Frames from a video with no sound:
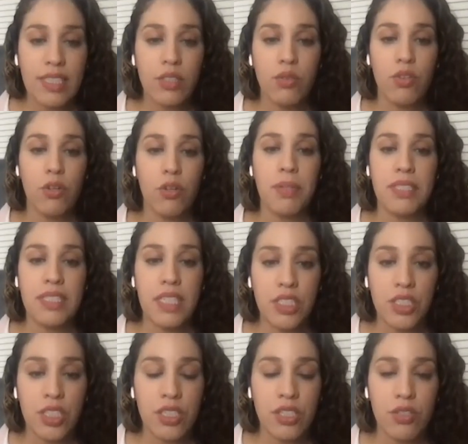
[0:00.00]
through their
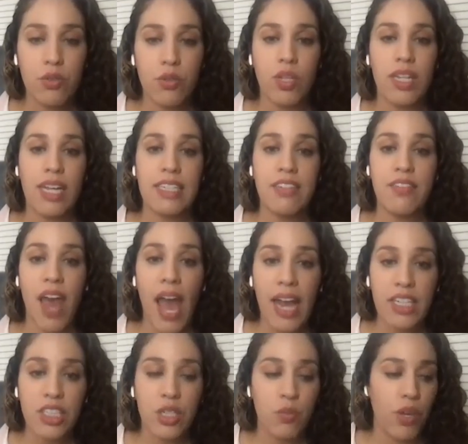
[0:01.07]
petitions, through collective
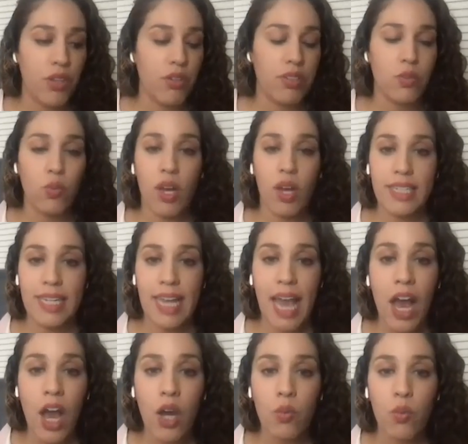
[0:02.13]
action, whether it's walking out,